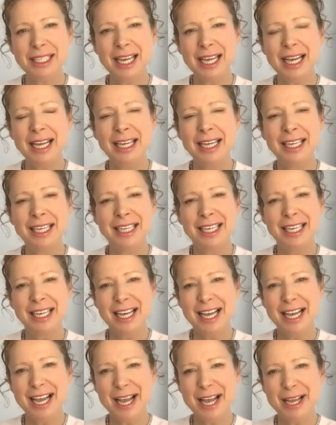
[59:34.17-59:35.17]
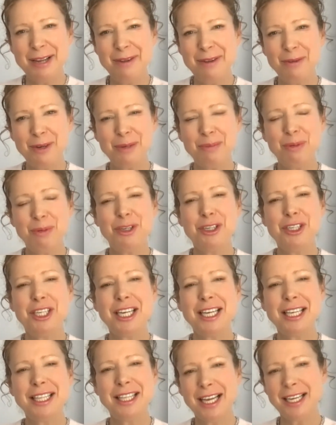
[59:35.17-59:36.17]
you would
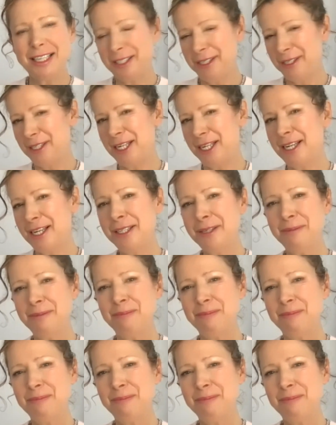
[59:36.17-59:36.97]
appreciate that. Doug?